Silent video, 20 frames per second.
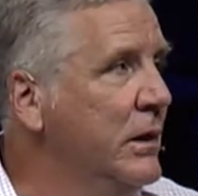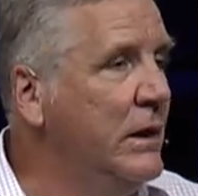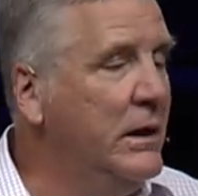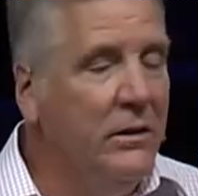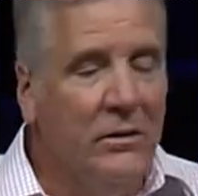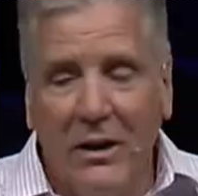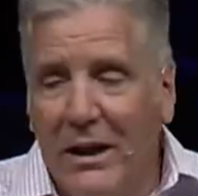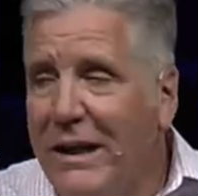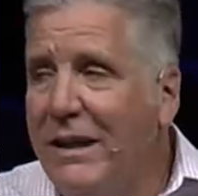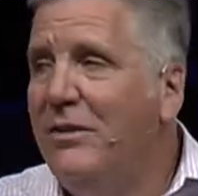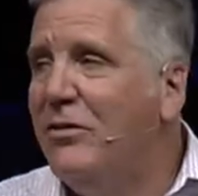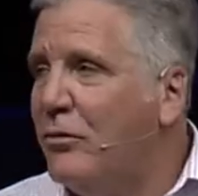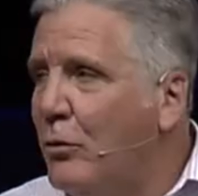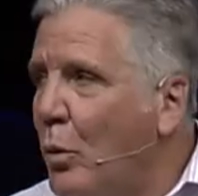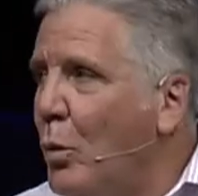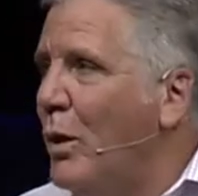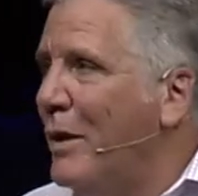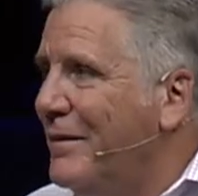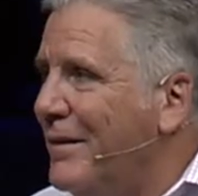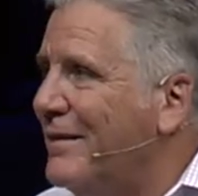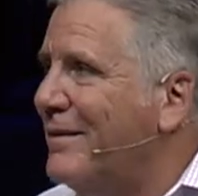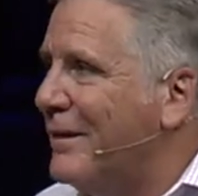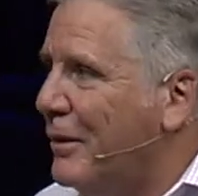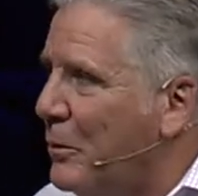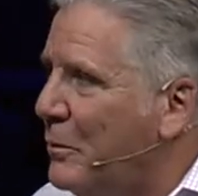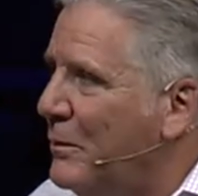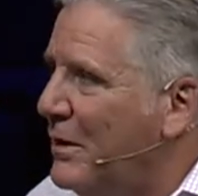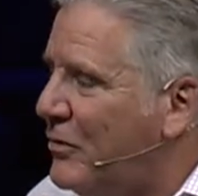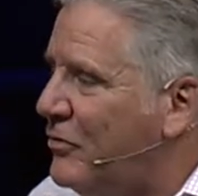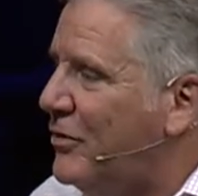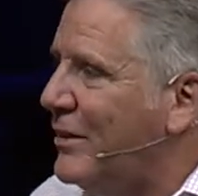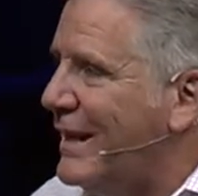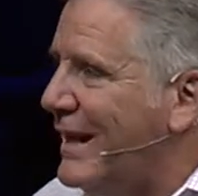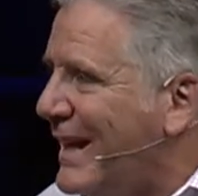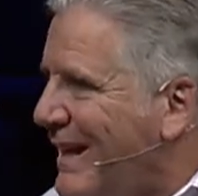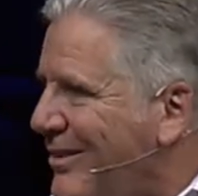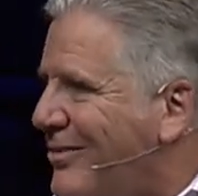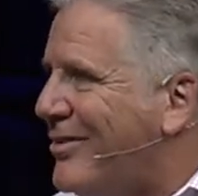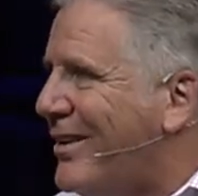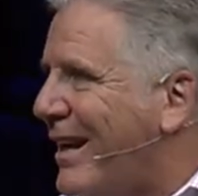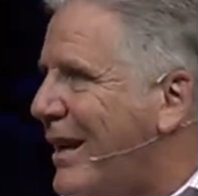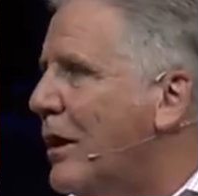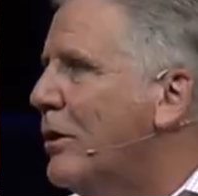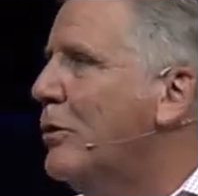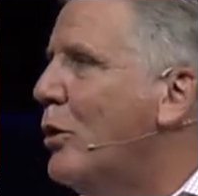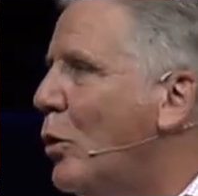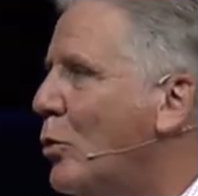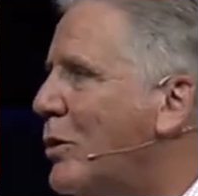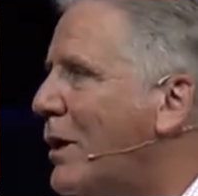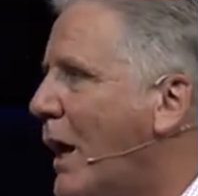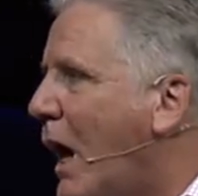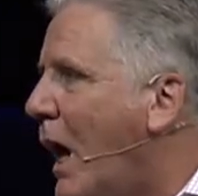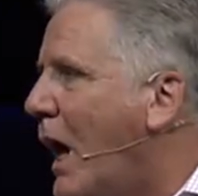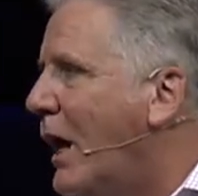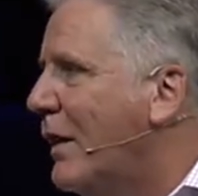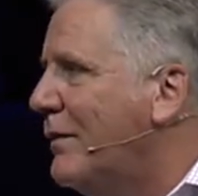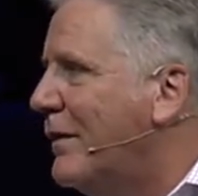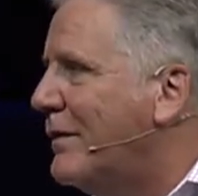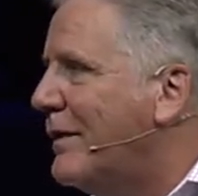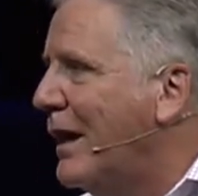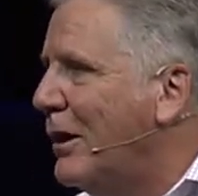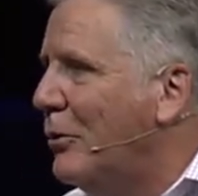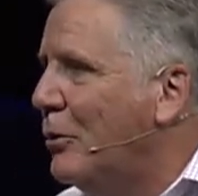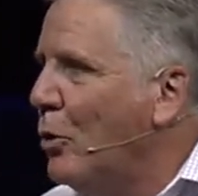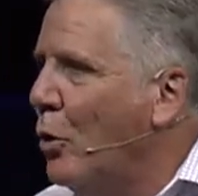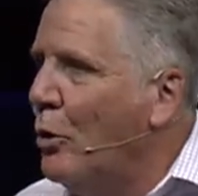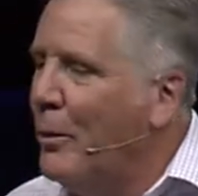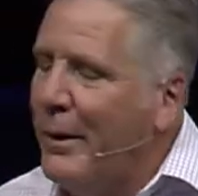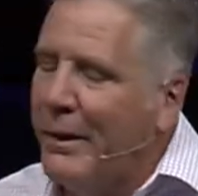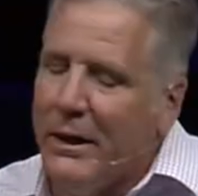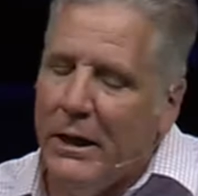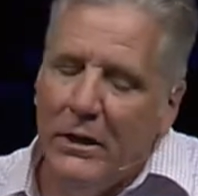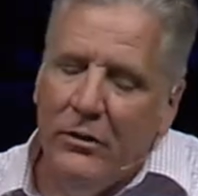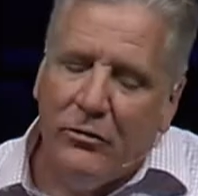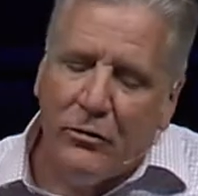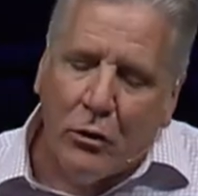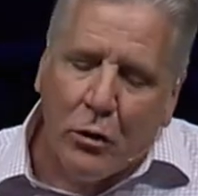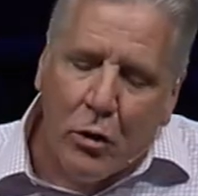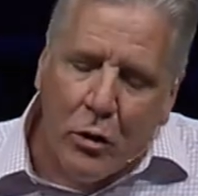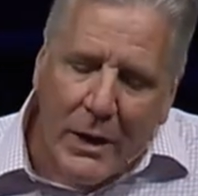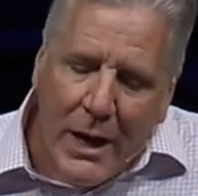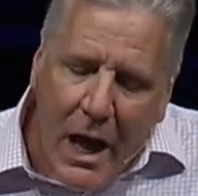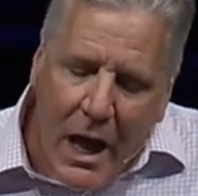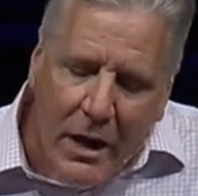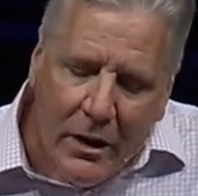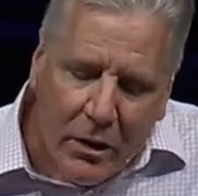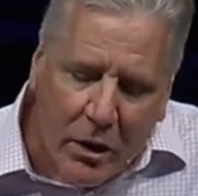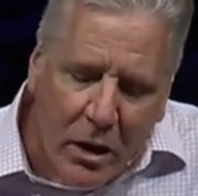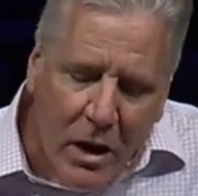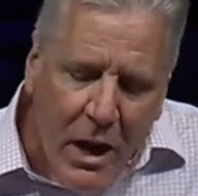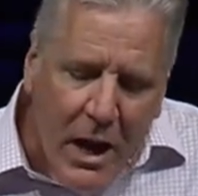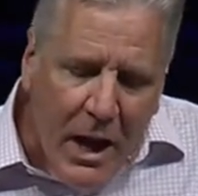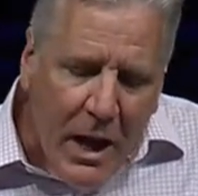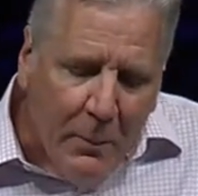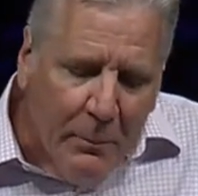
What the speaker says: He's the one that they're missing. He's that unknown God that they don't know about. He's a creator,